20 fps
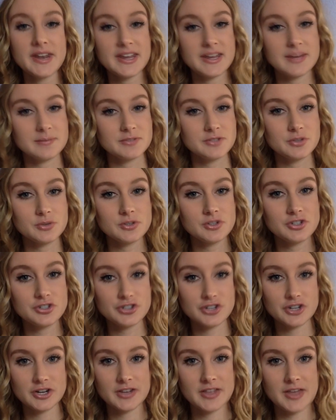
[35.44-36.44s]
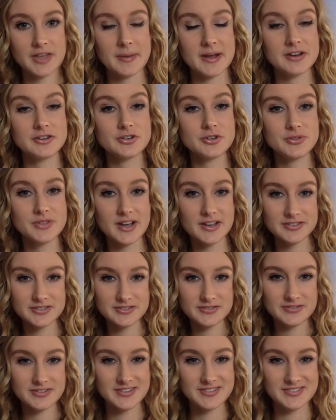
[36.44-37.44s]
aims to ensure that by
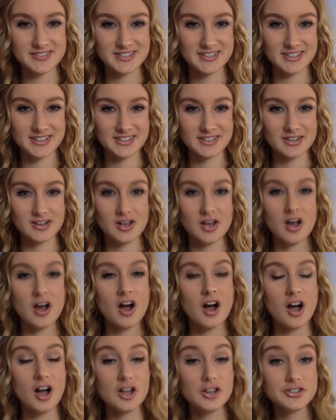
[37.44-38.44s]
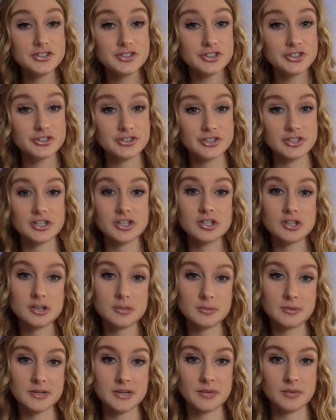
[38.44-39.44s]
2015, all children
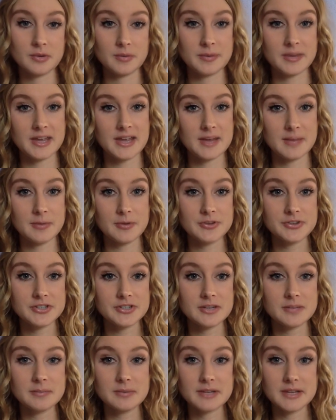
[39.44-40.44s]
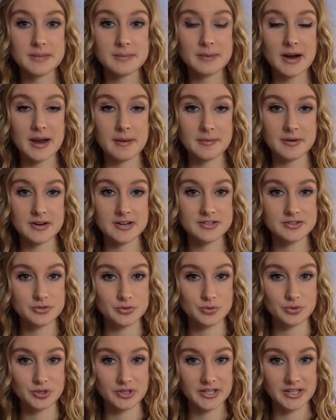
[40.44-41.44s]
globally will be able to complete primary
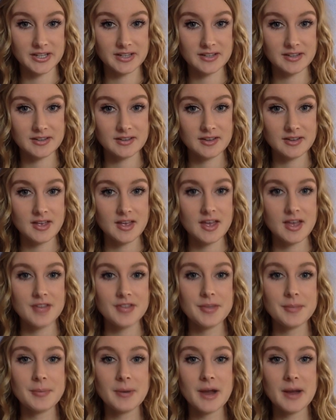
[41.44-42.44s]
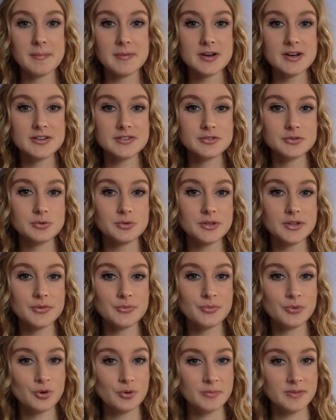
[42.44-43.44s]
schooling. The primary school
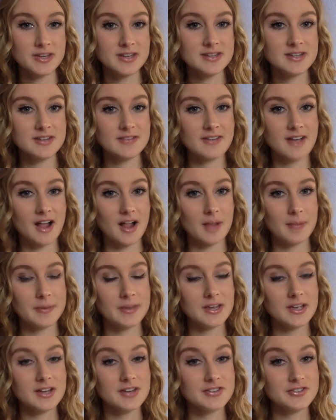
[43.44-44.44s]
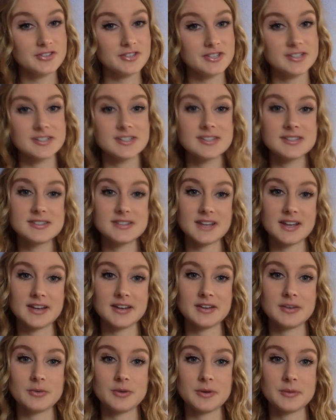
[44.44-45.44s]
enrollment in developing countries is
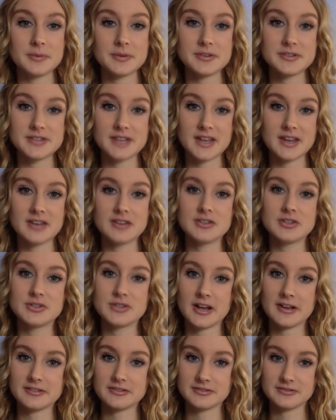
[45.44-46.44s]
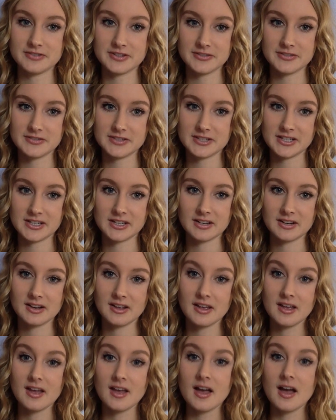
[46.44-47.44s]
91% in 2015,
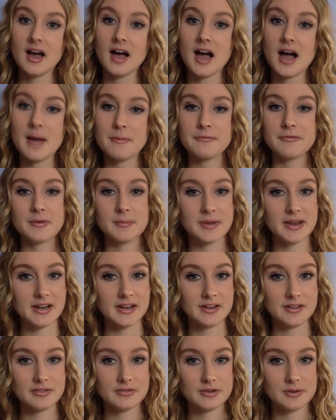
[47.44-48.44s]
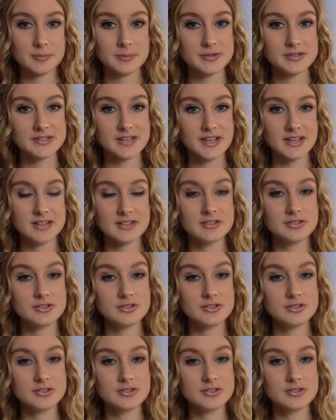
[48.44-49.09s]
up from 83% in